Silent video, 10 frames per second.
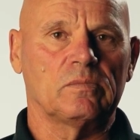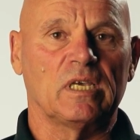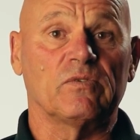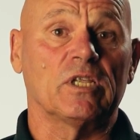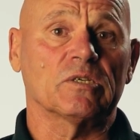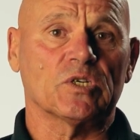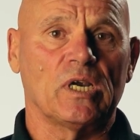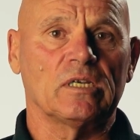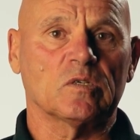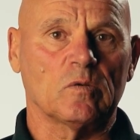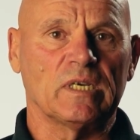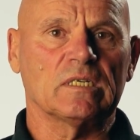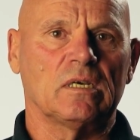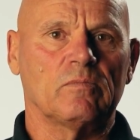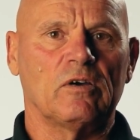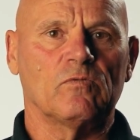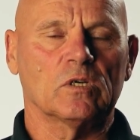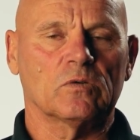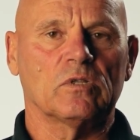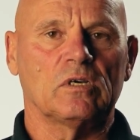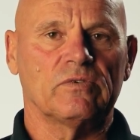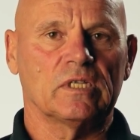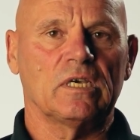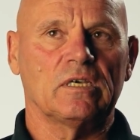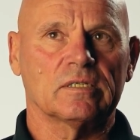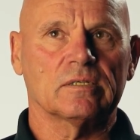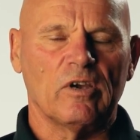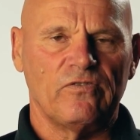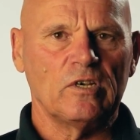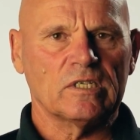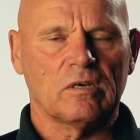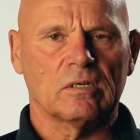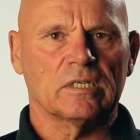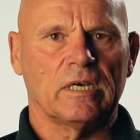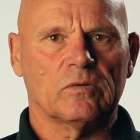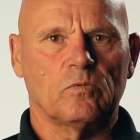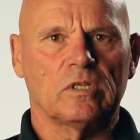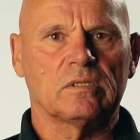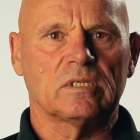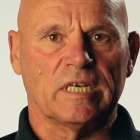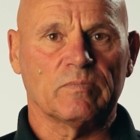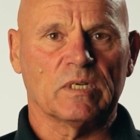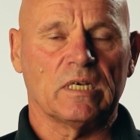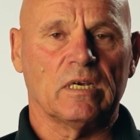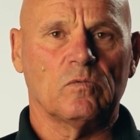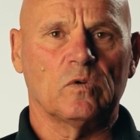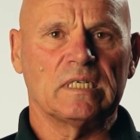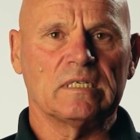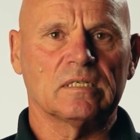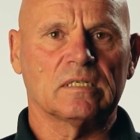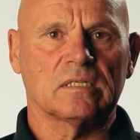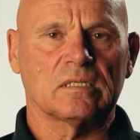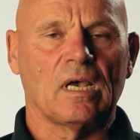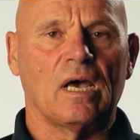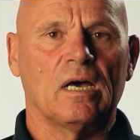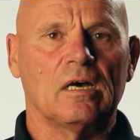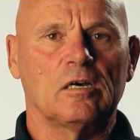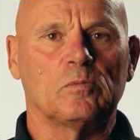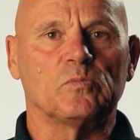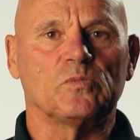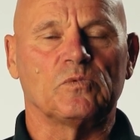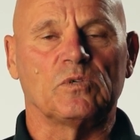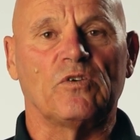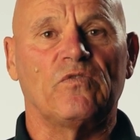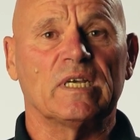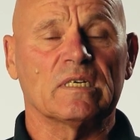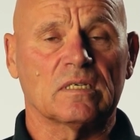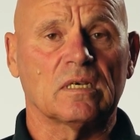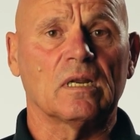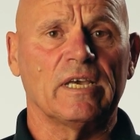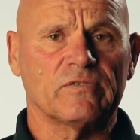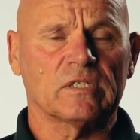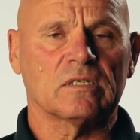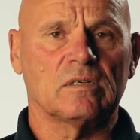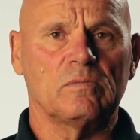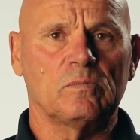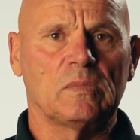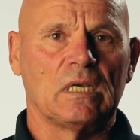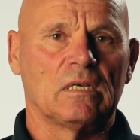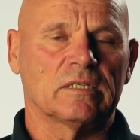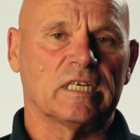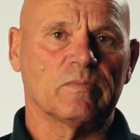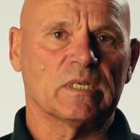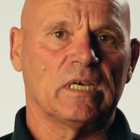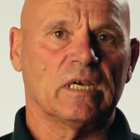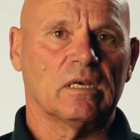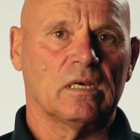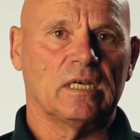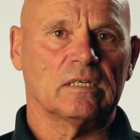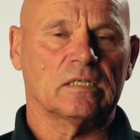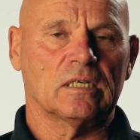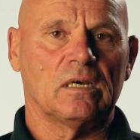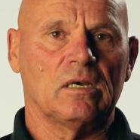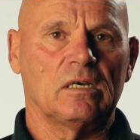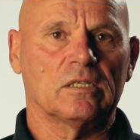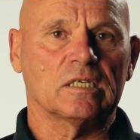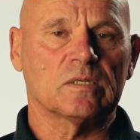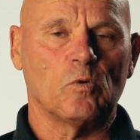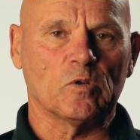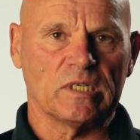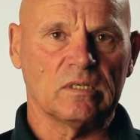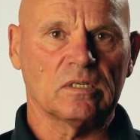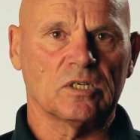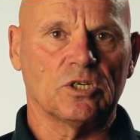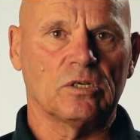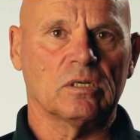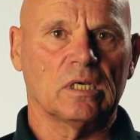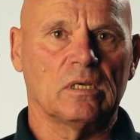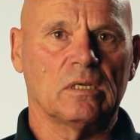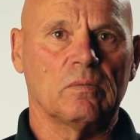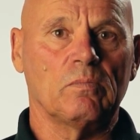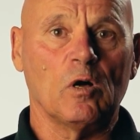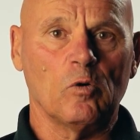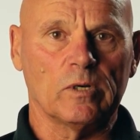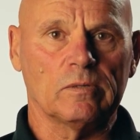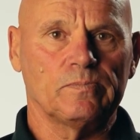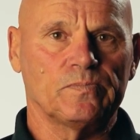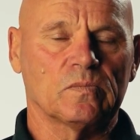even the Australian swimming team I've worked with over the years. My first contact with Desmotech was Juventus had left some Desmotech at the Sports Institute in Melbourne.